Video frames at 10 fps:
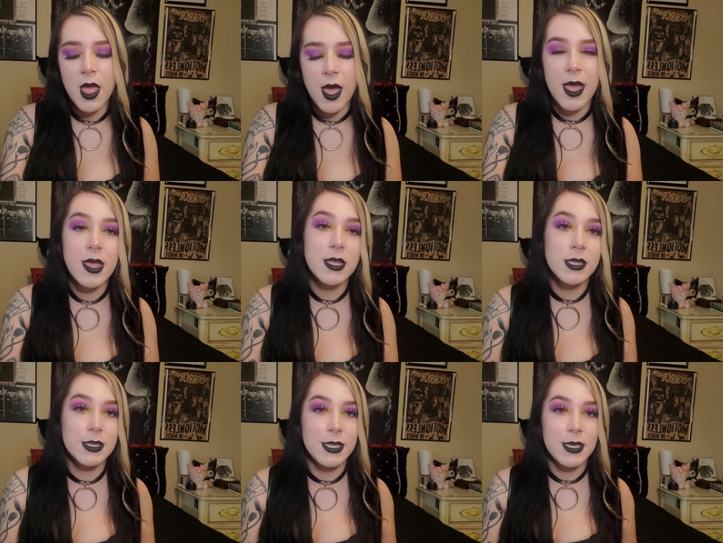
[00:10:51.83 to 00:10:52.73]

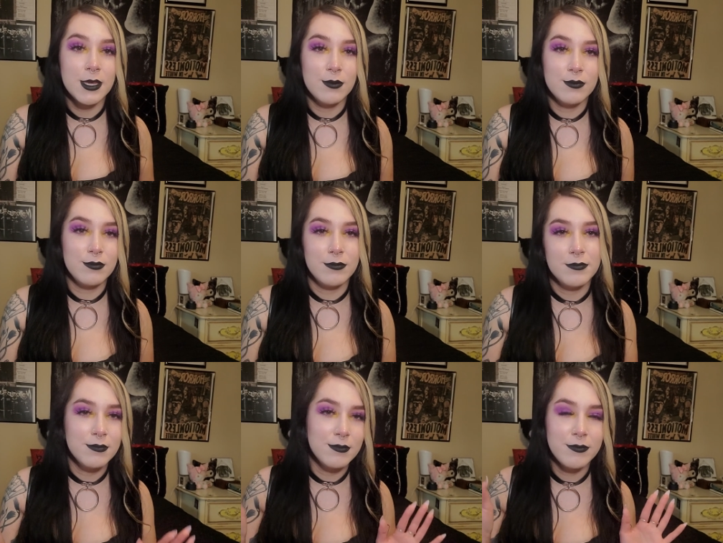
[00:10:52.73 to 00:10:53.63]
And the
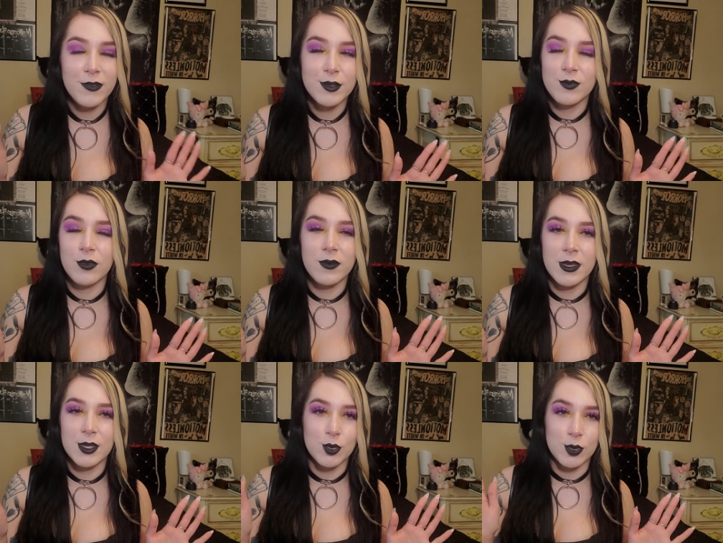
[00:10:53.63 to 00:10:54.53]
first movie
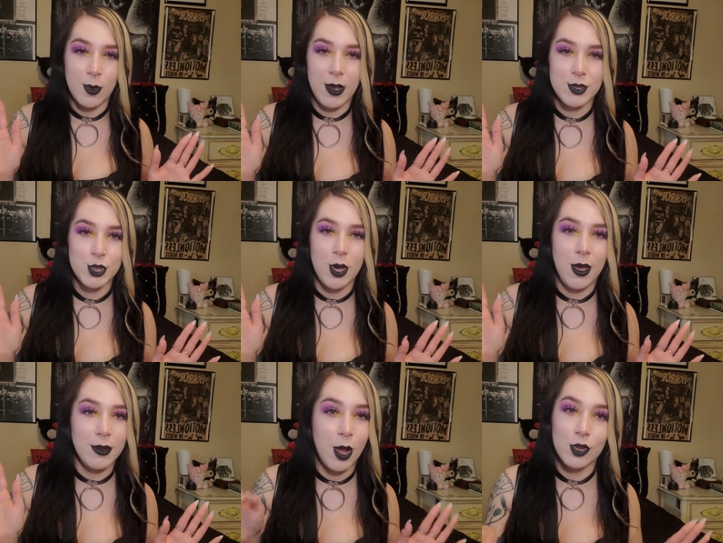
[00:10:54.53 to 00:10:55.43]
you should watch
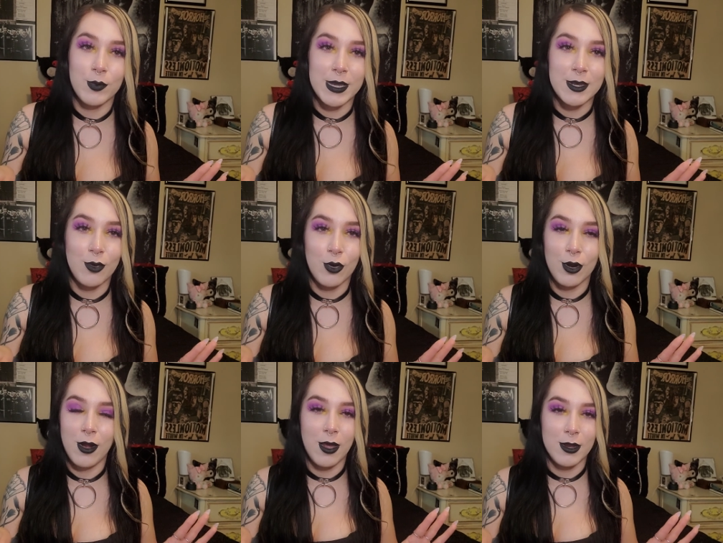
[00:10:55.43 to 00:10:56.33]
on Halloween or
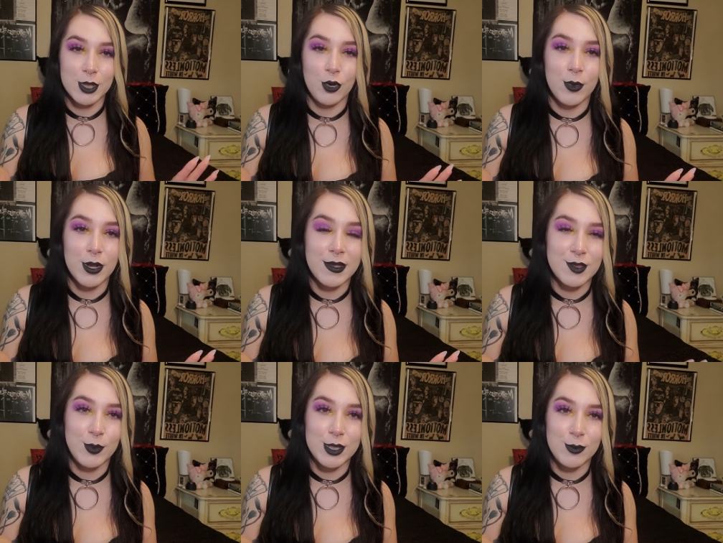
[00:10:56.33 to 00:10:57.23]
on October is
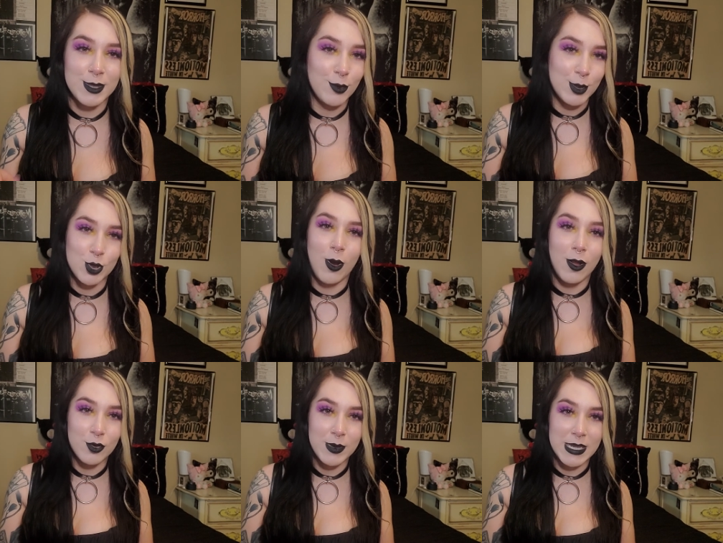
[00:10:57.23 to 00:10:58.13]
going to be the original
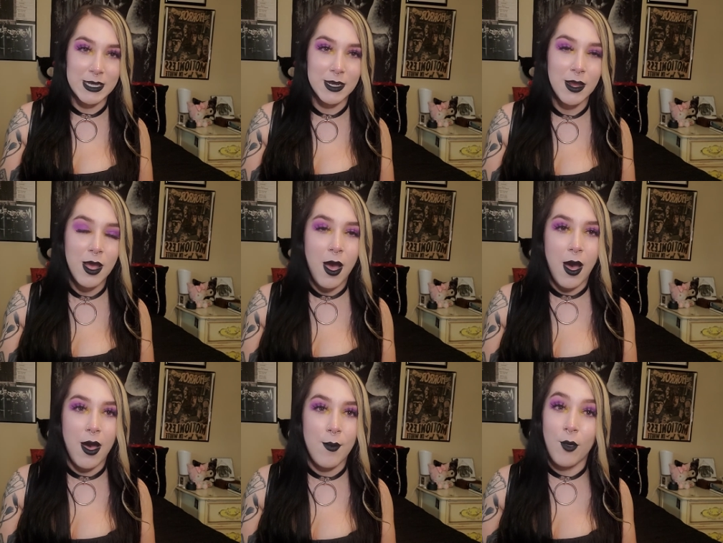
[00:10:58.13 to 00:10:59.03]
Halloween
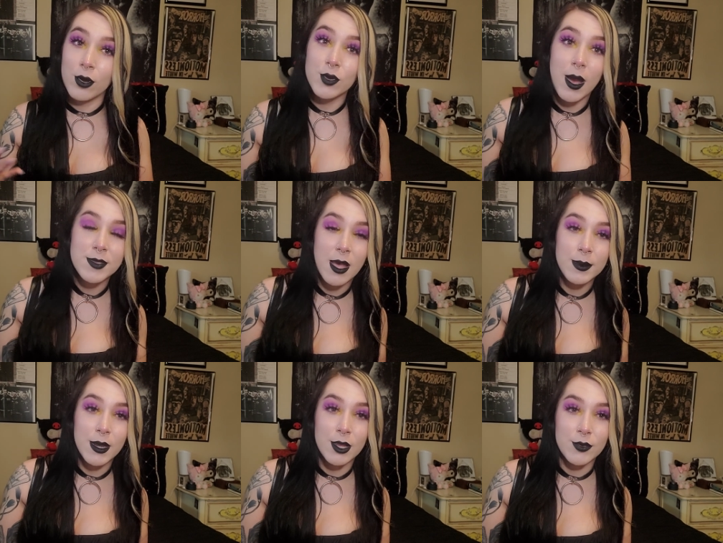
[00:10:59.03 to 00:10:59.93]
um, or the Rob Zombie
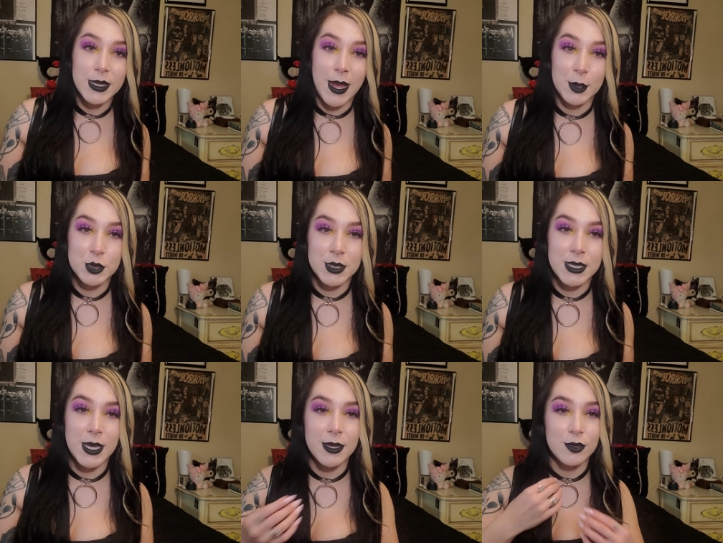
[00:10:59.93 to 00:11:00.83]
Halloween,
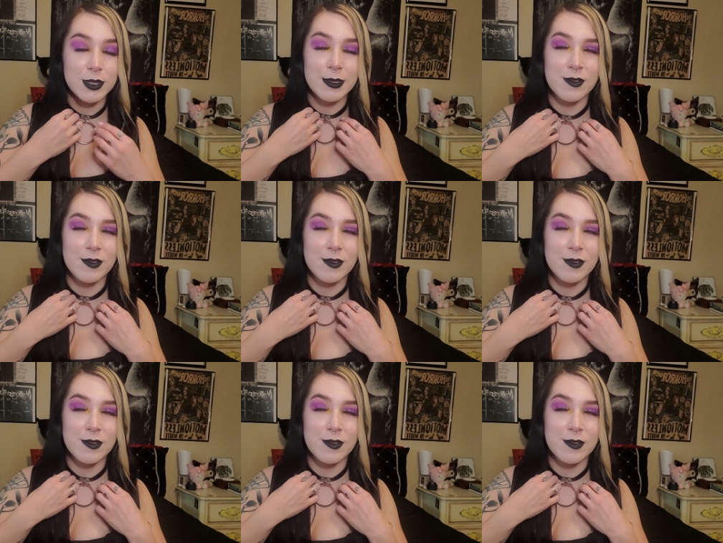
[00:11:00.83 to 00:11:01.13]
actually. I know that this